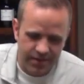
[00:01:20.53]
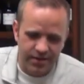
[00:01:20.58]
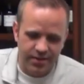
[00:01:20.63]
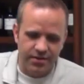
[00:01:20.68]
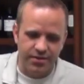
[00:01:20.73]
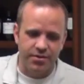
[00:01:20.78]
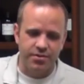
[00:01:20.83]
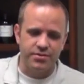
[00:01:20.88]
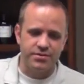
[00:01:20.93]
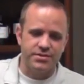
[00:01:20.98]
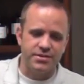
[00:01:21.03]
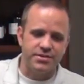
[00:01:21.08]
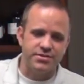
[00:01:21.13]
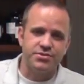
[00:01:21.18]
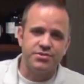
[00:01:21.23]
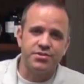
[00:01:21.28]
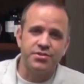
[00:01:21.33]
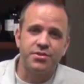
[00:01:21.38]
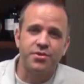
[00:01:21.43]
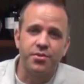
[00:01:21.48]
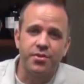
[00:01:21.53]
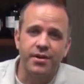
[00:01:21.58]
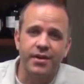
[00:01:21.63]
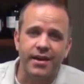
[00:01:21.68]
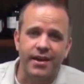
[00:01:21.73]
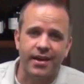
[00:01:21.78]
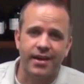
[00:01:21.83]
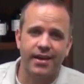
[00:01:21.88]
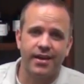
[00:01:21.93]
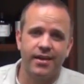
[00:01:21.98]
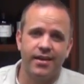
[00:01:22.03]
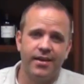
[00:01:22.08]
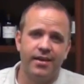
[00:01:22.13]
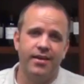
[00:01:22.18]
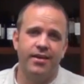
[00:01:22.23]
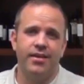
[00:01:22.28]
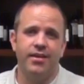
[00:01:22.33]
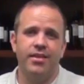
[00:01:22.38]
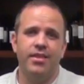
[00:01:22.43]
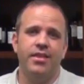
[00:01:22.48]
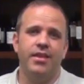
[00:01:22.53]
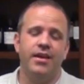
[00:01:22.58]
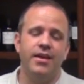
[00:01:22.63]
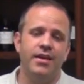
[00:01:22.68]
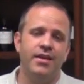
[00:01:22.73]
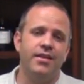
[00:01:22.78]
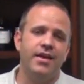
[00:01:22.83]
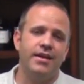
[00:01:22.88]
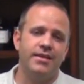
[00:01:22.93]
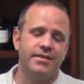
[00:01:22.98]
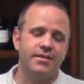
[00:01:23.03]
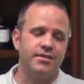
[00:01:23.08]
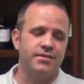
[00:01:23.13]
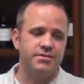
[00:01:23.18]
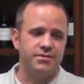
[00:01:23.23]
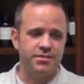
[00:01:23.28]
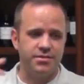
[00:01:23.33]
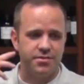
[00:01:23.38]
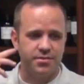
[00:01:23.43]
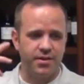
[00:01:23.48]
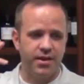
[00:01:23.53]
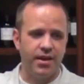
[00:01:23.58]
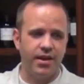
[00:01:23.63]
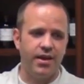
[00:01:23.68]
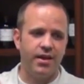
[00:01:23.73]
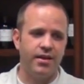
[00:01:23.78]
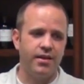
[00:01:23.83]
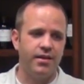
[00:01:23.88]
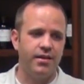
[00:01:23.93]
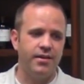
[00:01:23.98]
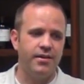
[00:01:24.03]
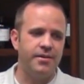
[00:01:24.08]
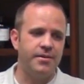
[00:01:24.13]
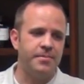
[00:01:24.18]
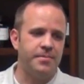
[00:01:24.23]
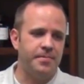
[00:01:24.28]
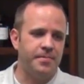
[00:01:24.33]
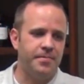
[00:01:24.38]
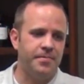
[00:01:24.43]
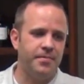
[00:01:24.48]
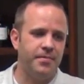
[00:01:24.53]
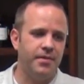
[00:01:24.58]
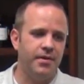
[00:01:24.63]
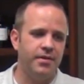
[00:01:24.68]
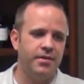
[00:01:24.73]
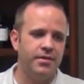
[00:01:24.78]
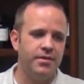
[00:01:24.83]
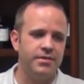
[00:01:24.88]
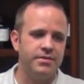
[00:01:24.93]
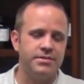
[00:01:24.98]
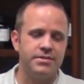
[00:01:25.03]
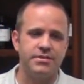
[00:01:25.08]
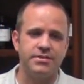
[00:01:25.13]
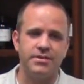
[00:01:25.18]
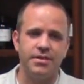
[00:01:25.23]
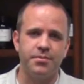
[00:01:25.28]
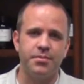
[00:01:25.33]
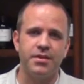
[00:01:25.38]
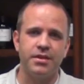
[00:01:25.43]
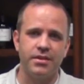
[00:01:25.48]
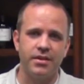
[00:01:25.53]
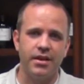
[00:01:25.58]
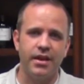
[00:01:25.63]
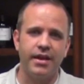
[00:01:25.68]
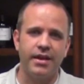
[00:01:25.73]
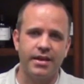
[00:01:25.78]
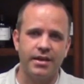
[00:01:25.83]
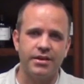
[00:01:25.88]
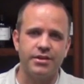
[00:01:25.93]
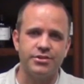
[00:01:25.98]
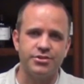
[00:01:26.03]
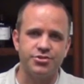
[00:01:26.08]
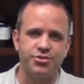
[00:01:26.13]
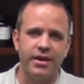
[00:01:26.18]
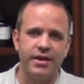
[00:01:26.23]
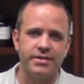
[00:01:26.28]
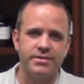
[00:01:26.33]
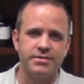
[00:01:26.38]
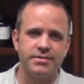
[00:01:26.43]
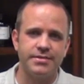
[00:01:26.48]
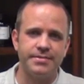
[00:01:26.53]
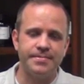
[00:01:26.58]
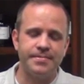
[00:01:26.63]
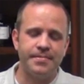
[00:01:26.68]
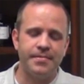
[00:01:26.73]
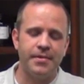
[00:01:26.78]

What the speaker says: is too quick, then that tells you, okay, this is something that I can address.